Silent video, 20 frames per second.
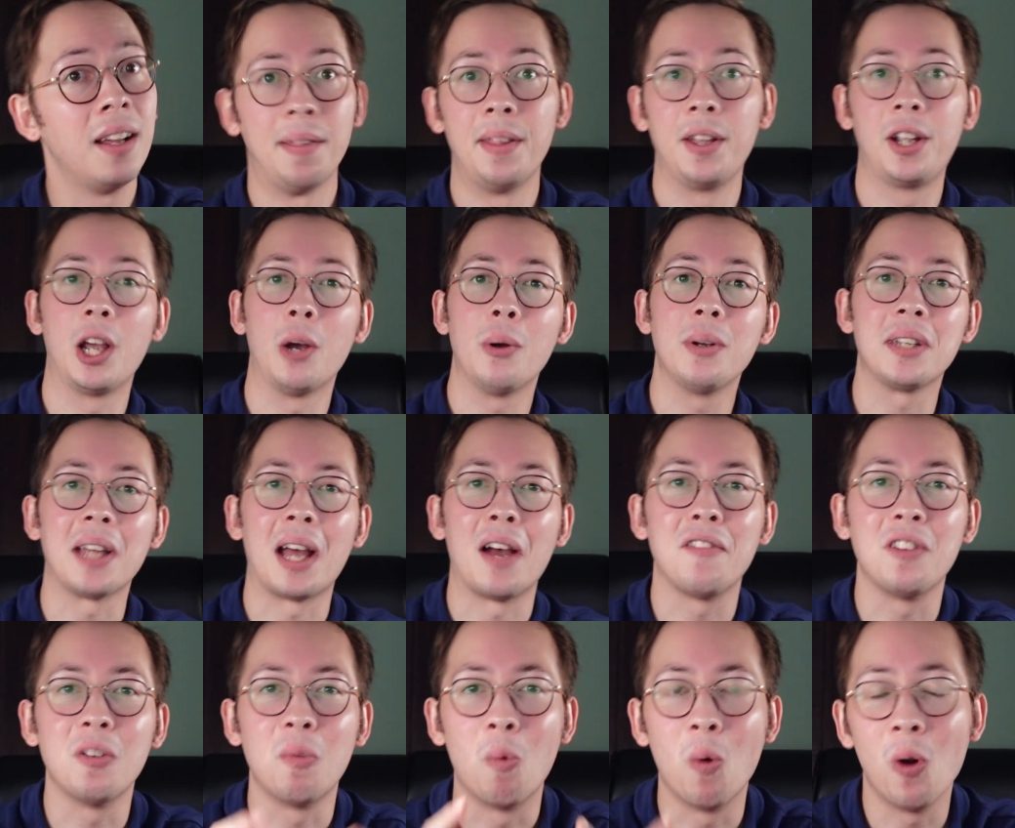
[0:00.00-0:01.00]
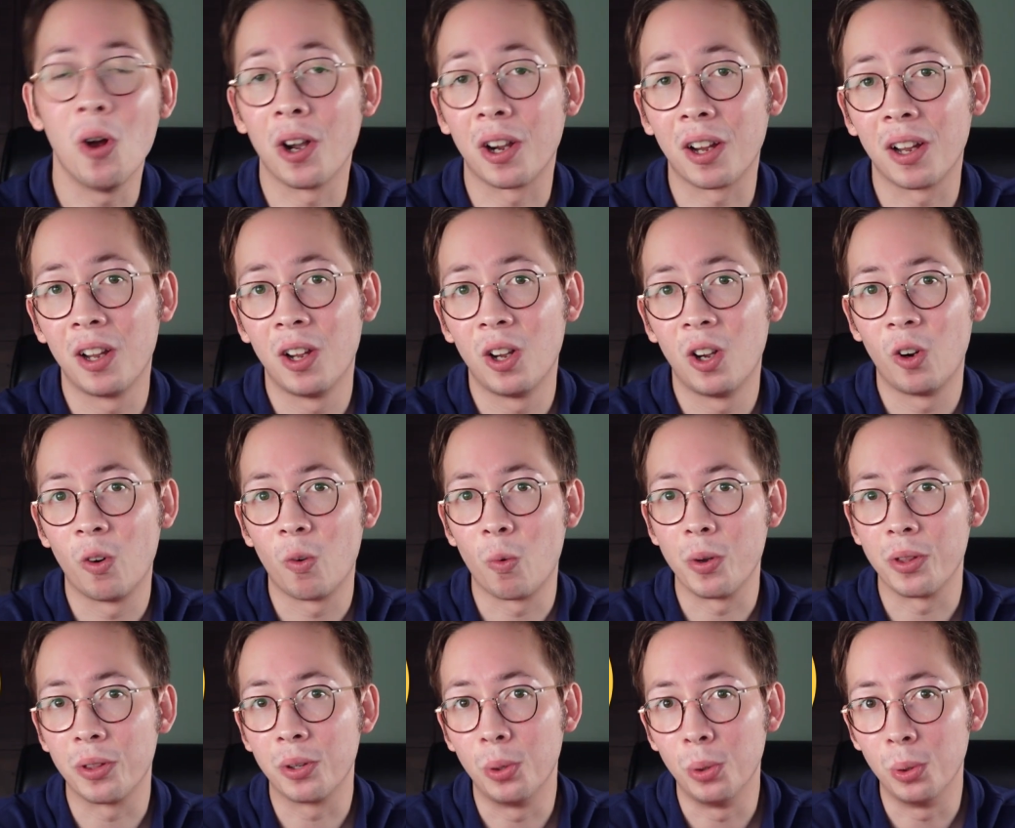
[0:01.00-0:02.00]
they're going to have to work
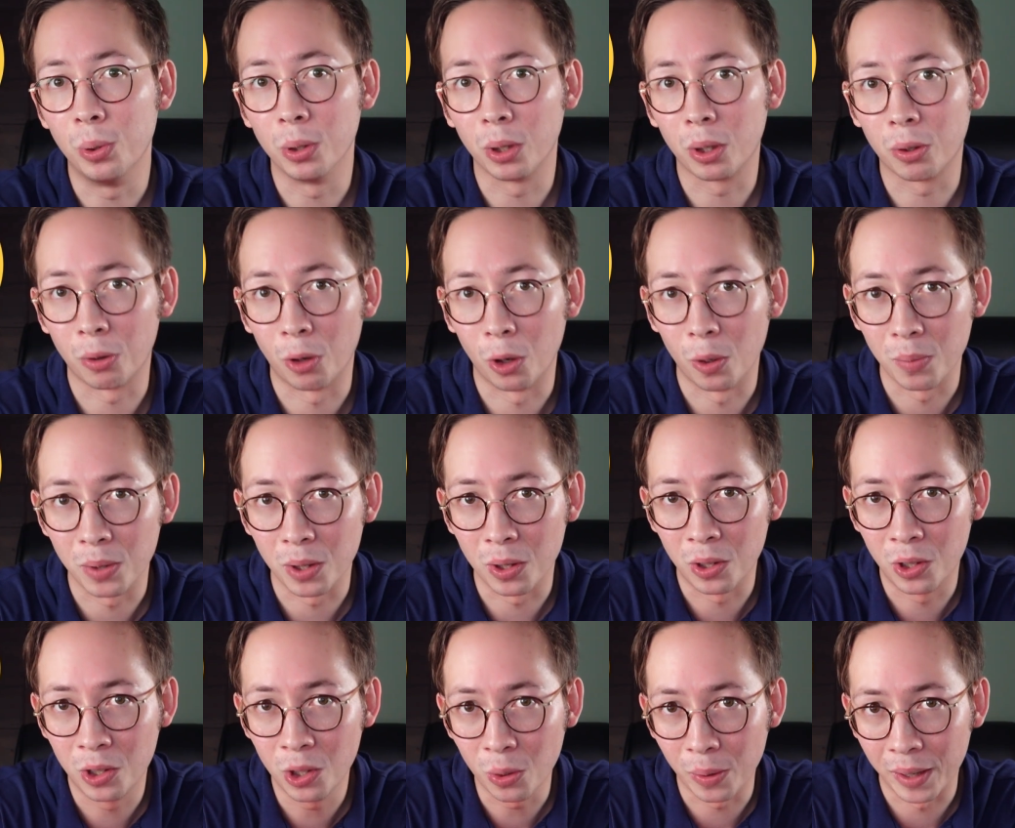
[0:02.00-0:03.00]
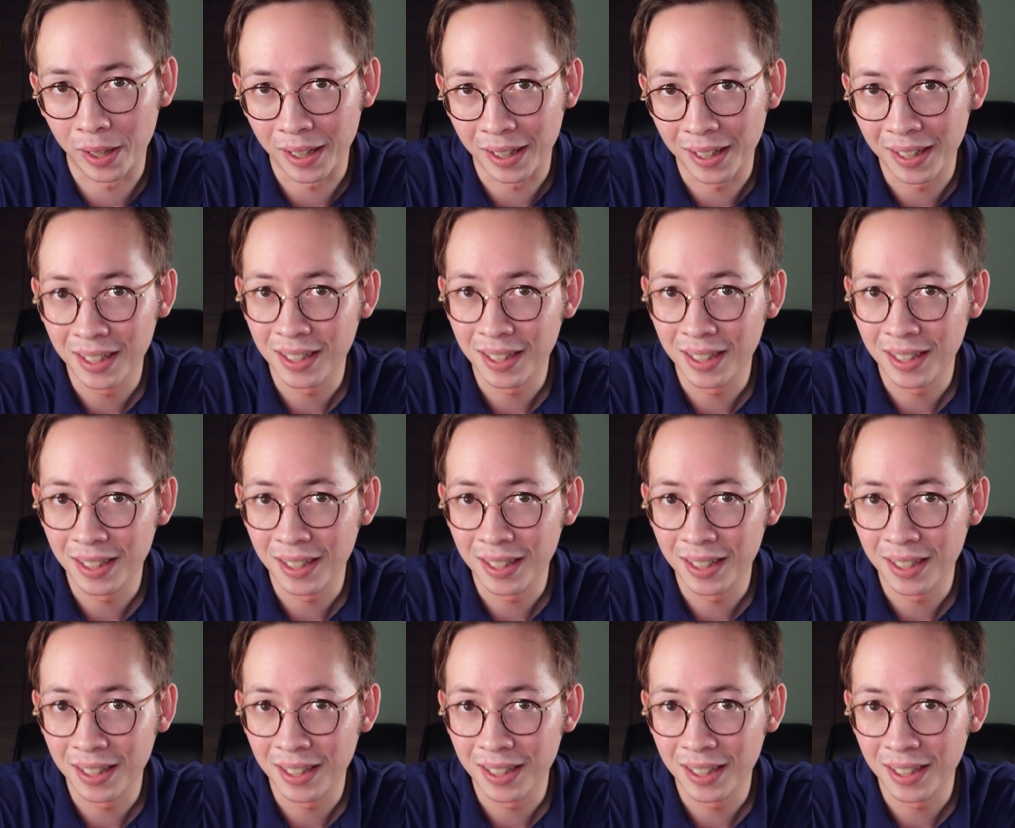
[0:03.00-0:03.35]
with Google Chrome to do it,